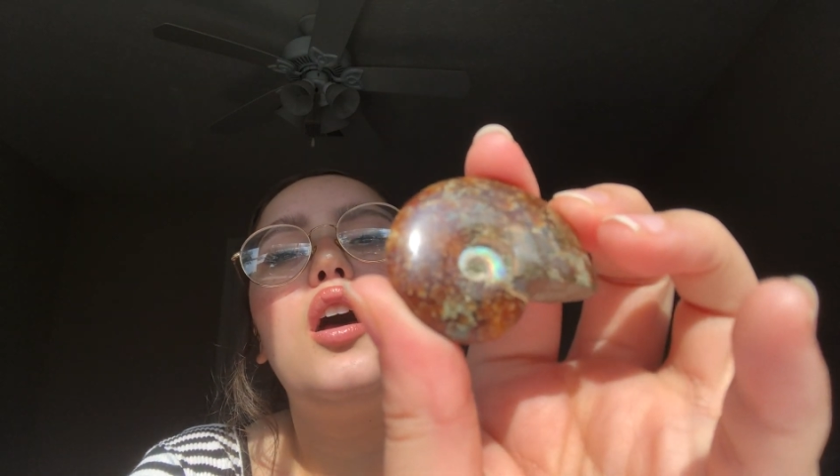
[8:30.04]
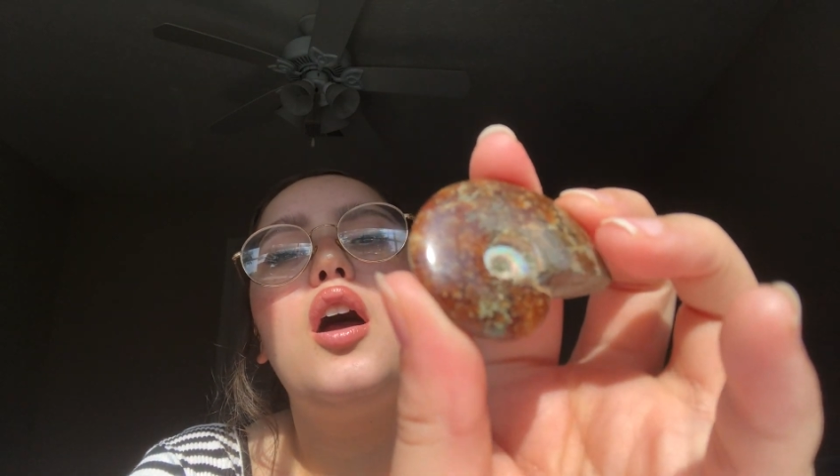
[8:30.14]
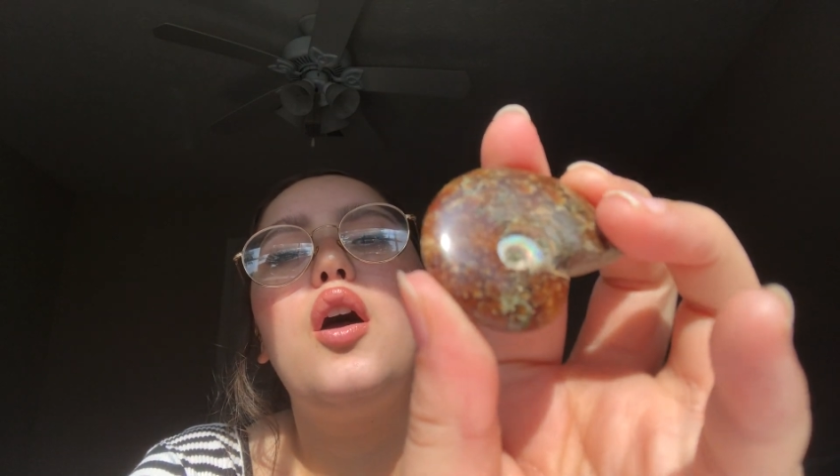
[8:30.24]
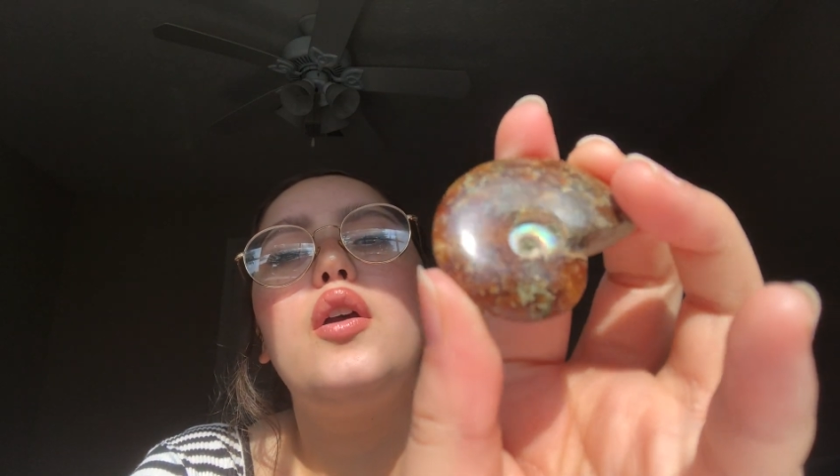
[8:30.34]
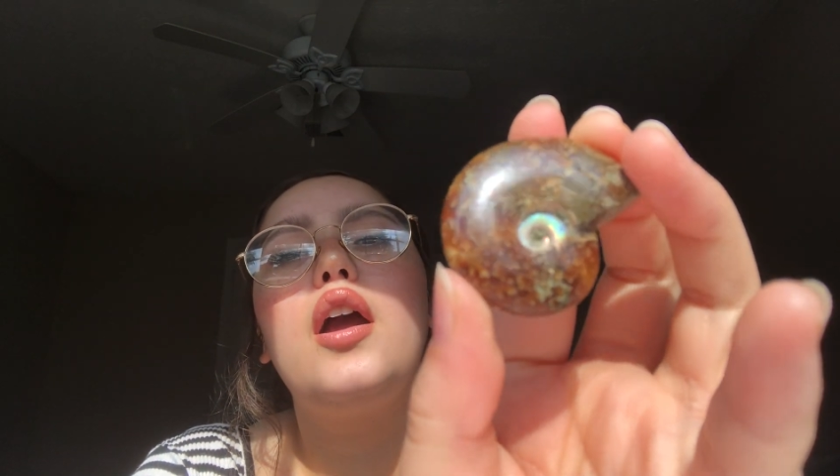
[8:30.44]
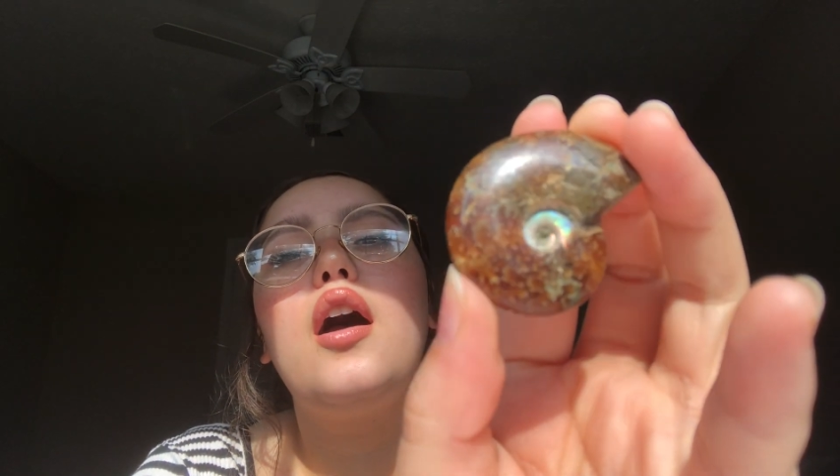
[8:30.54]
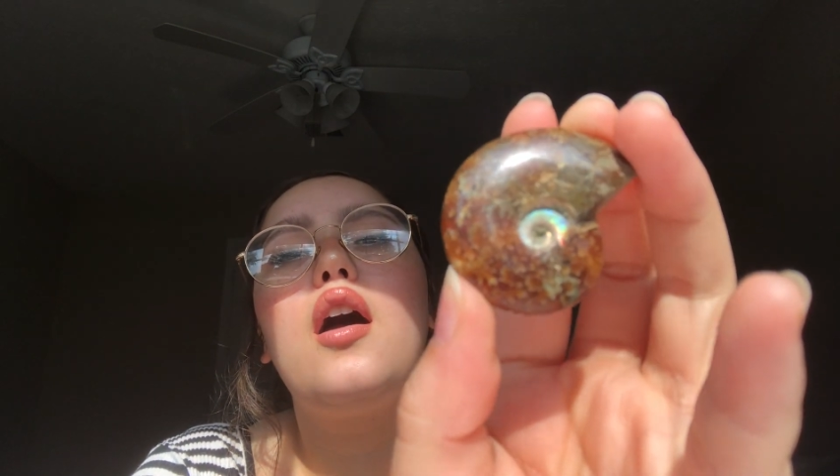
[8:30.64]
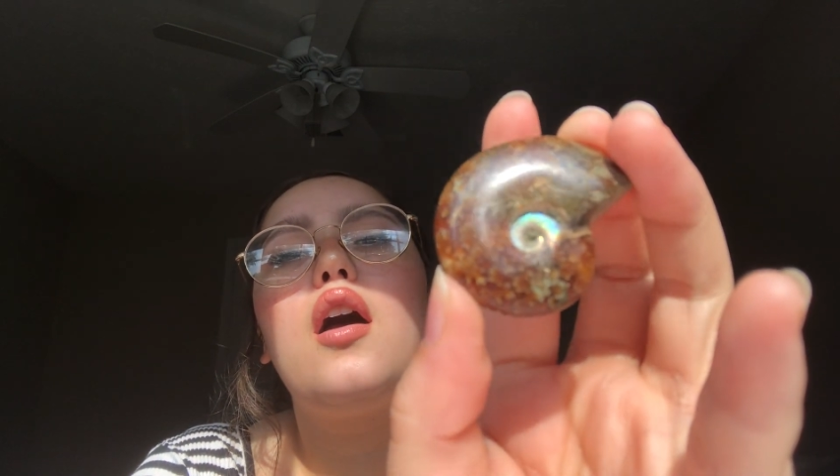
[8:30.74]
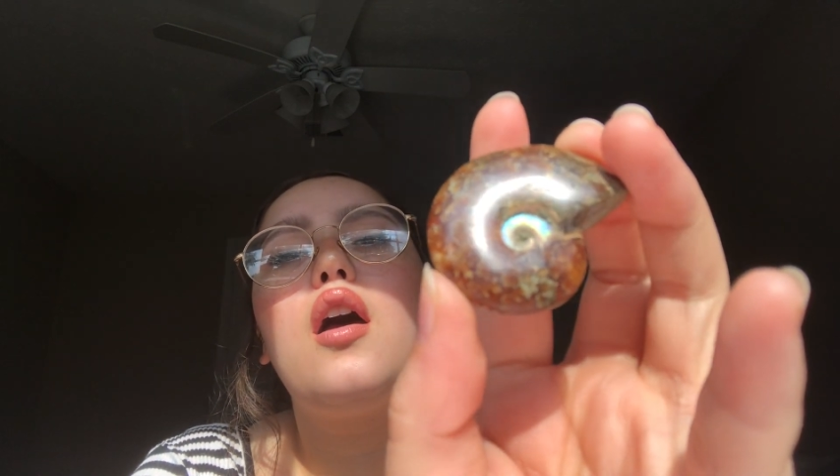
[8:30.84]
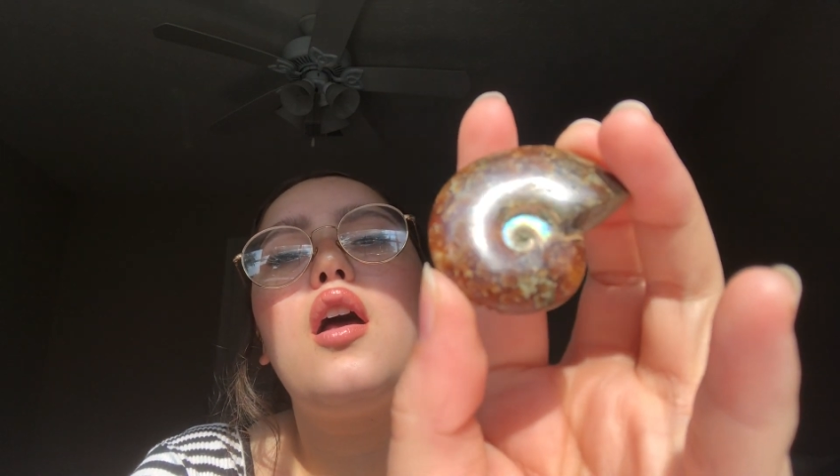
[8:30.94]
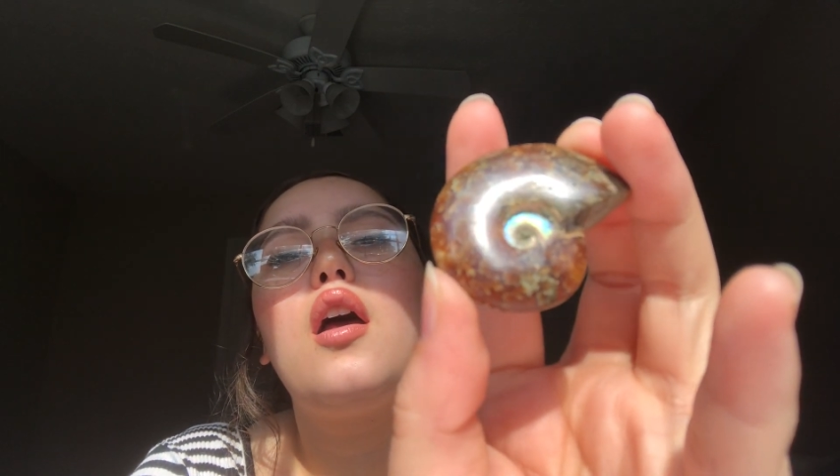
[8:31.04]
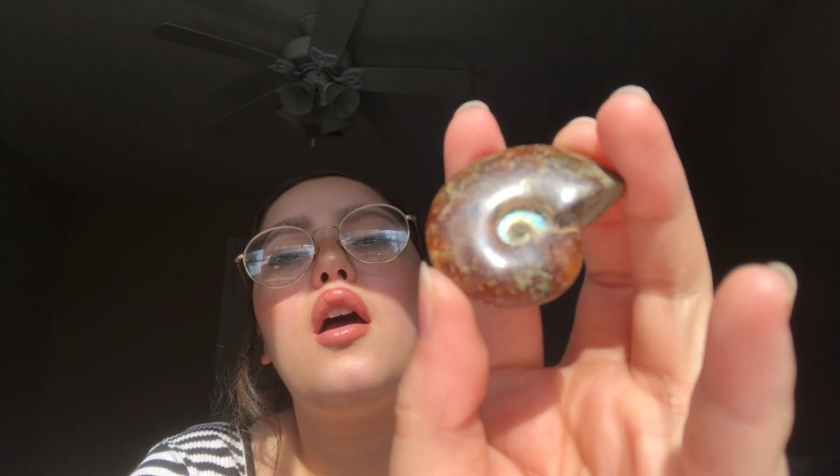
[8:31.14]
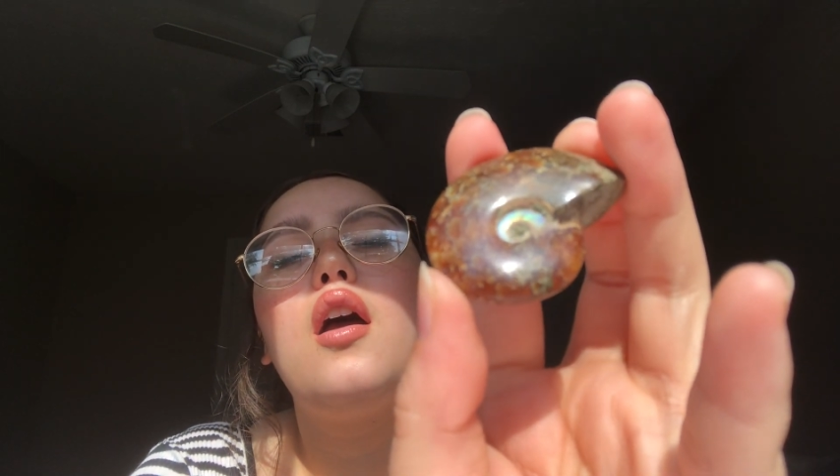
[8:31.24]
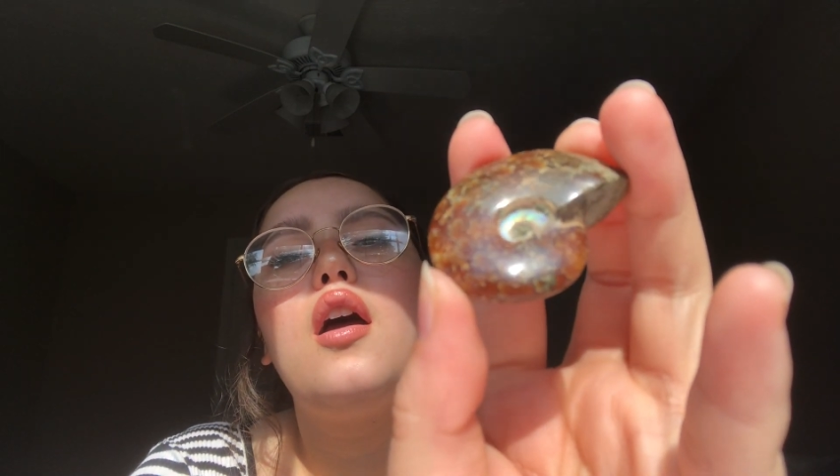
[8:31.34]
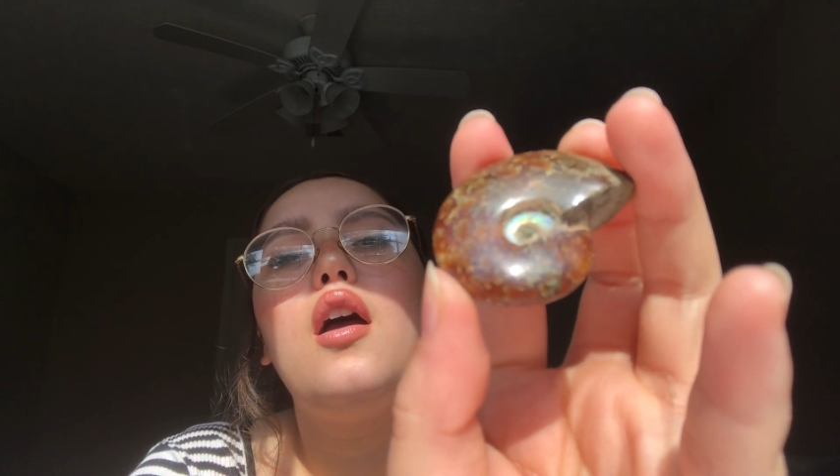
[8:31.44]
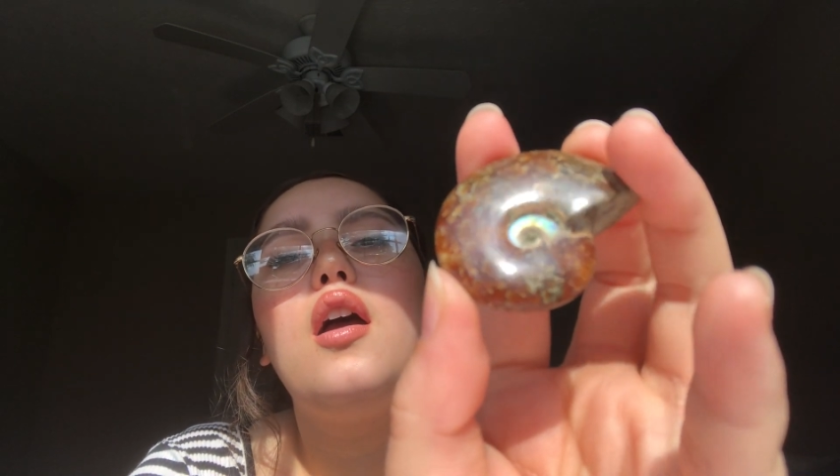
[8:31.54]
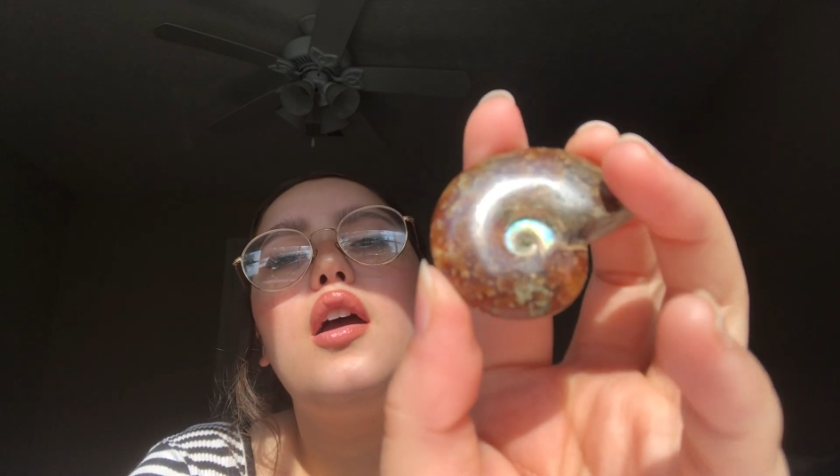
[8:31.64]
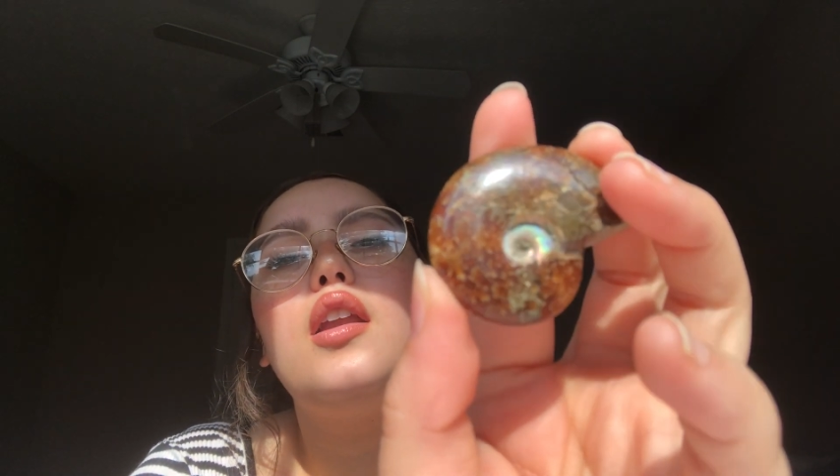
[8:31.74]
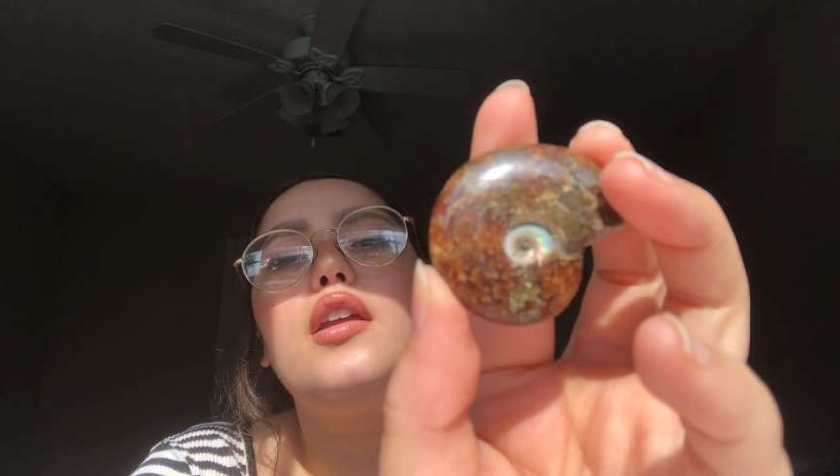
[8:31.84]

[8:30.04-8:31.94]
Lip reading: Oh yeah.